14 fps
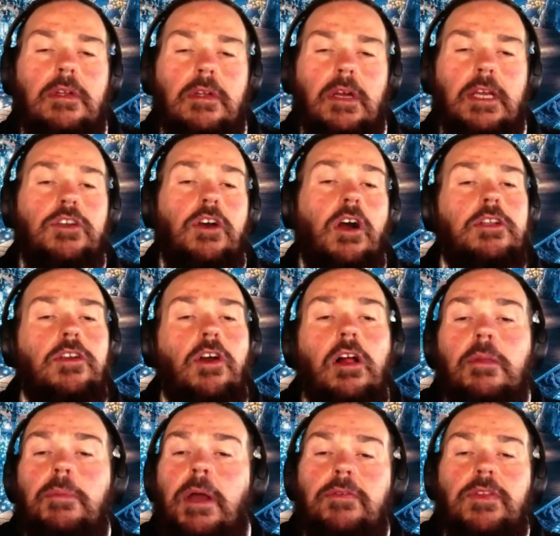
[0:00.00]
I talked
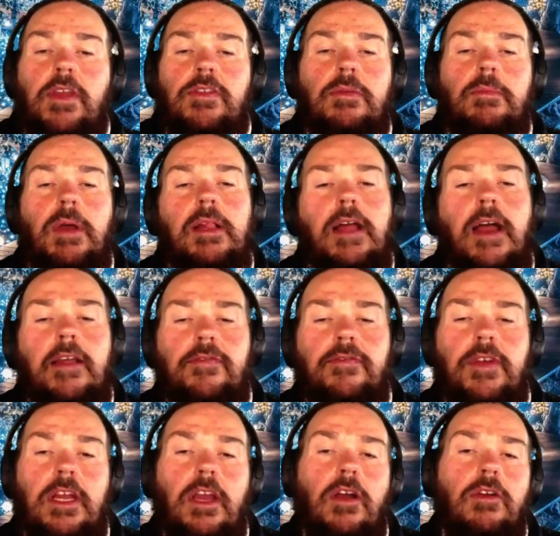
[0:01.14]
all about this in my last
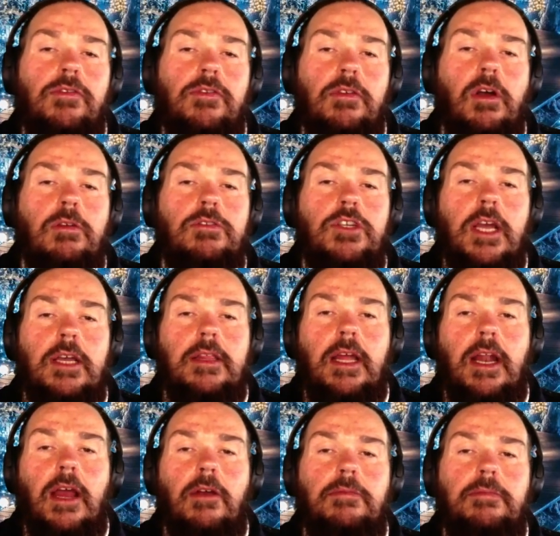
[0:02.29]
video, so go check that
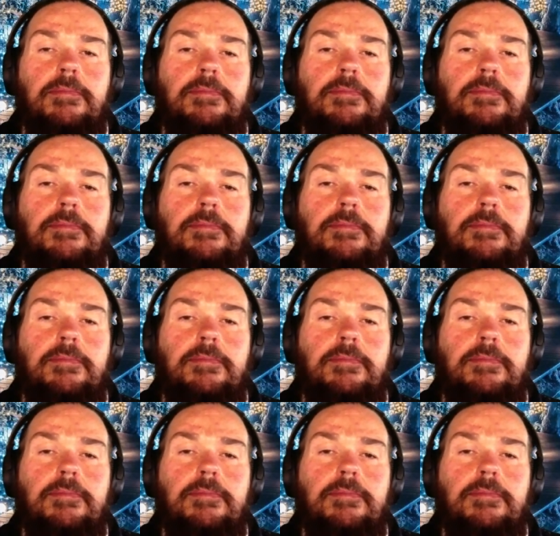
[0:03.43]
out.